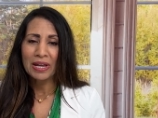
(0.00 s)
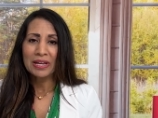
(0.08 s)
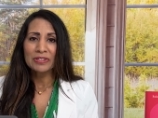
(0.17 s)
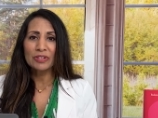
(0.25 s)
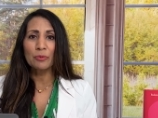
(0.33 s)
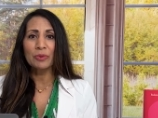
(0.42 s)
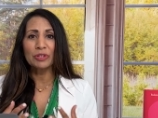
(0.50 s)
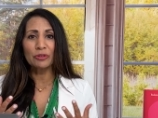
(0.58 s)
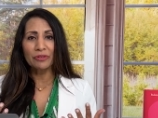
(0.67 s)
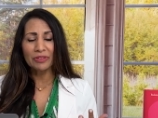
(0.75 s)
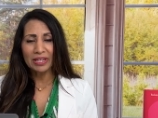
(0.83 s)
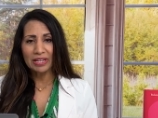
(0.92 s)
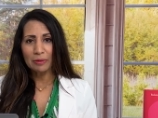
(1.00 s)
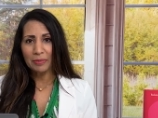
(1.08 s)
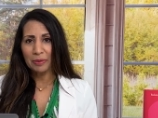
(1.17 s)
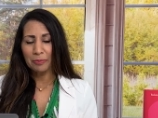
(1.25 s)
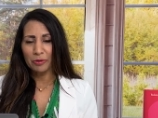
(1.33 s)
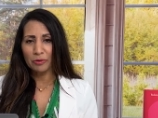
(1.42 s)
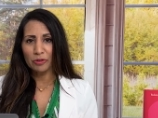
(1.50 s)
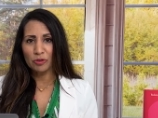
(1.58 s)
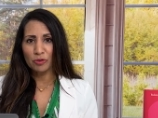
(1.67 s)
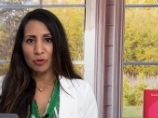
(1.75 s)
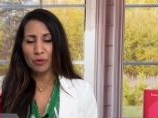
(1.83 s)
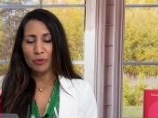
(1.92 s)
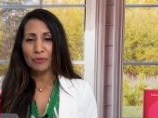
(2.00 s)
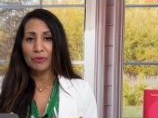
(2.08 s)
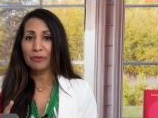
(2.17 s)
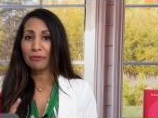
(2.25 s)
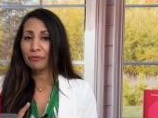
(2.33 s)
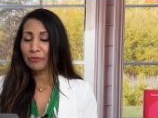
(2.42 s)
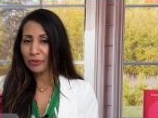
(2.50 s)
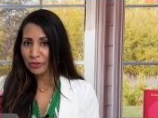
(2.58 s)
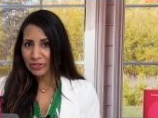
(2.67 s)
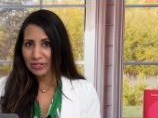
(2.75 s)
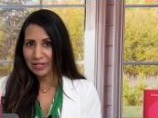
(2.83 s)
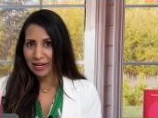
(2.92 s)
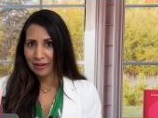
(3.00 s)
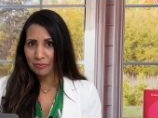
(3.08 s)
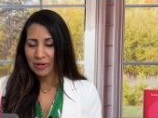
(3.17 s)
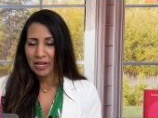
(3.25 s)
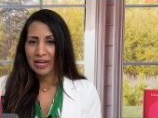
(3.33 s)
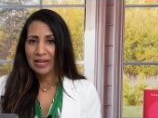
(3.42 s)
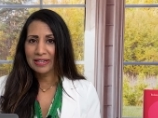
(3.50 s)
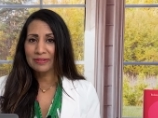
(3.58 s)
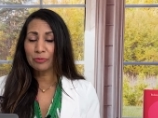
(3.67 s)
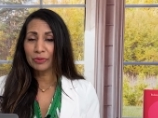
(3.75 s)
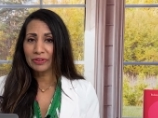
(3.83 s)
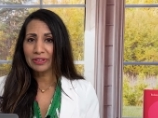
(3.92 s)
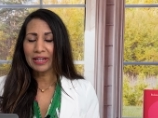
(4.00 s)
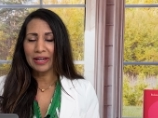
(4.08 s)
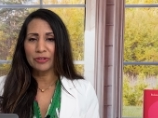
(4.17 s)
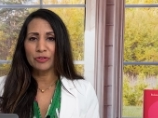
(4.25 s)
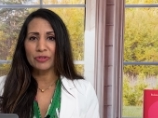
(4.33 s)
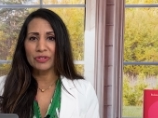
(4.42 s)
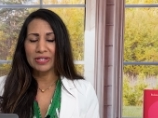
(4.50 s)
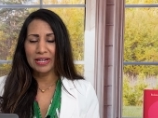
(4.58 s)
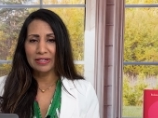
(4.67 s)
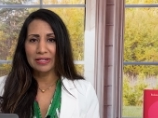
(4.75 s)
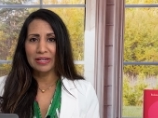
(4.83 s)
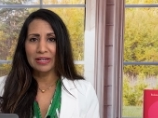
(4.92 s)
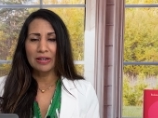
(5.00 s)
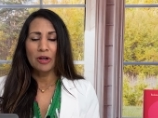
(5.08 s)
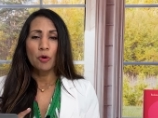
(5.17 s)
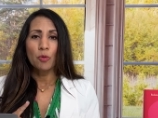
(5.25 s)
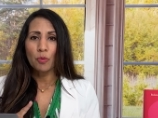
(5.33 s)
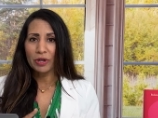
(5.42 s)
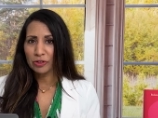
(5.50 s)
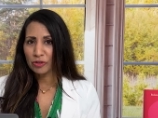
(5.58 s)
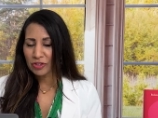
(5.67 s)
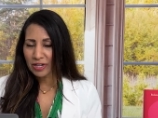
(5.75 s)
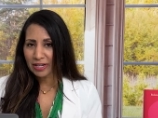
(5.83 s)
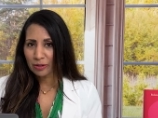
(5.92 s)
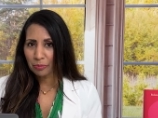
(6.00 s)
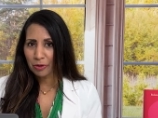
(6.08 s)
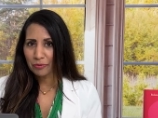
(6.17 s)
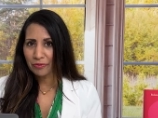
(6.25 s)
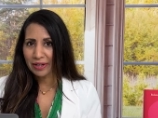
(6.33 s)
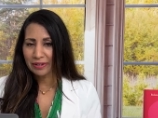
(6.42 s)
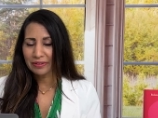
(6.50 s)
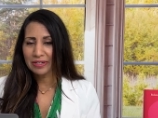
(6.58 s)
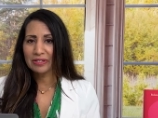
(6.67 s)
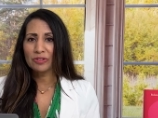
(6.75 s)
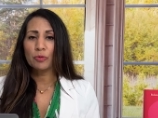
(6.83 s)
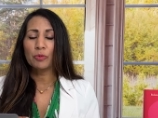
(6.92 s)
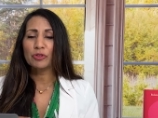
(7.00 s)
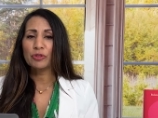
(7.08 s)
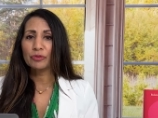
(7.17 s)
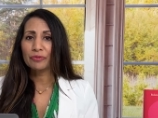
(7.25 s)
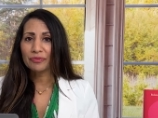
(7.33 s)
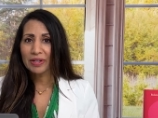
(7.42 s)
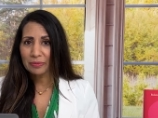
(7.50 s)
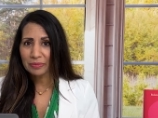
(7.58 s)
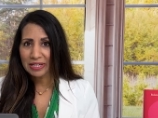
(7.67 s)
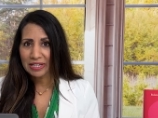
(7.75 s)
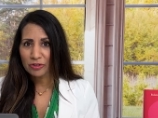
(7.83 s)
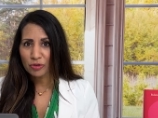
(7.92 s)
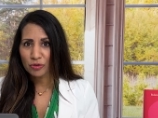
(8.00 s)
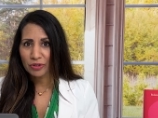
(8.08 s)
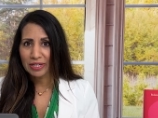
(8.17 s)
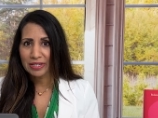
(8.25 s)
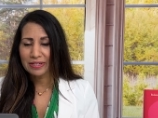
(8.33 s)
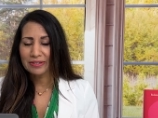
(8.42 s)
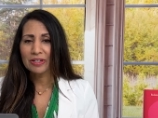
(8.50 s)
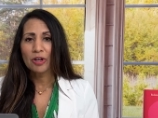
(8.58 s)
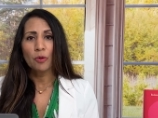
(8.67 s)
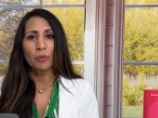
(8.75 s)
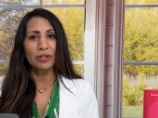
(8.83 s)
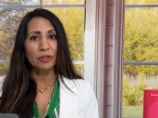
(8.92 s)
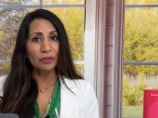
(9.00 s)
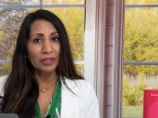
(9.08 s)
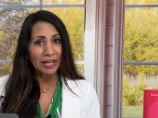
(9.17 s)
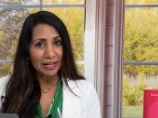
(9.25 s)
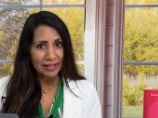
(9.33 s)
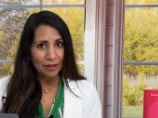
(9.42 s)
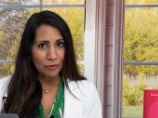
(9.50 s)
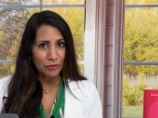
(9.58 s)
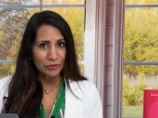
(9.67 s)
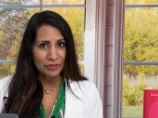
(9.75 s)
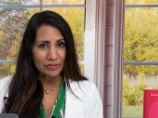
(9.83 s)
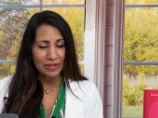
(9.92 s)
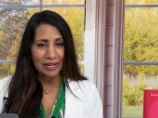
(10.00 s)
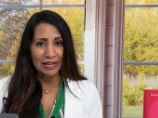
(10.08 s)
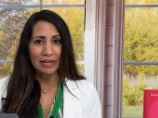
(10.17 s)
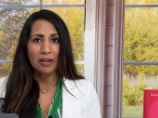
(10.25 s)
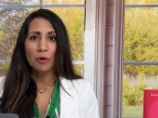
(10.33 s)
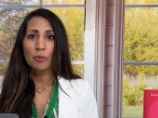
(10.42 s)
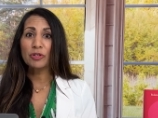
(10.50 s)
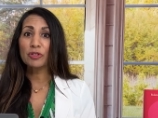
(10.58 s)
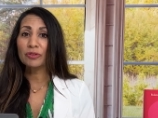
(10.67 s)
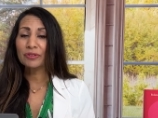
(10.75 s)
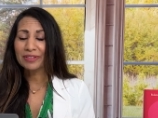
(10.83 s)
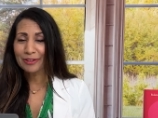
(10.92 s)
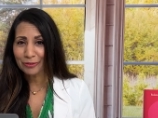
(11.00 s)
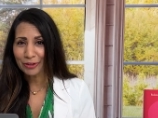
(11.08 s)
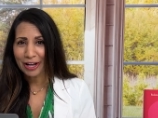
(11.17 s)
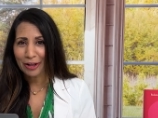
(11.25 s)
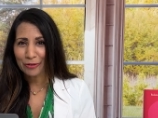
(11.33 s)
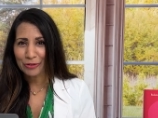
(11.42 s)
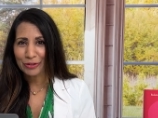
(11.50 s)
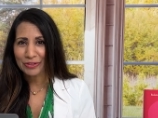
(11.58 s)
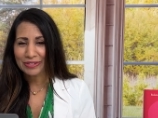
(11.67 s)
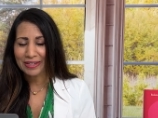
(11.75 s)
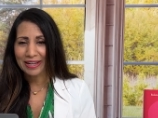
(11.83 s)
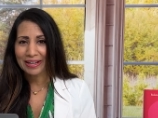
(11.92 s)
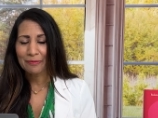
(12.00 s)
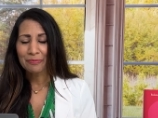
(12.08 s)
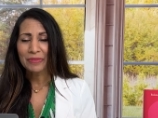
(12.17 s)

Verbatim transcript: So, when you're thinking about birth control, the first step is really understanding what your genetic profile is, what your family history is, what your gut health looks like, what your liver health looks like,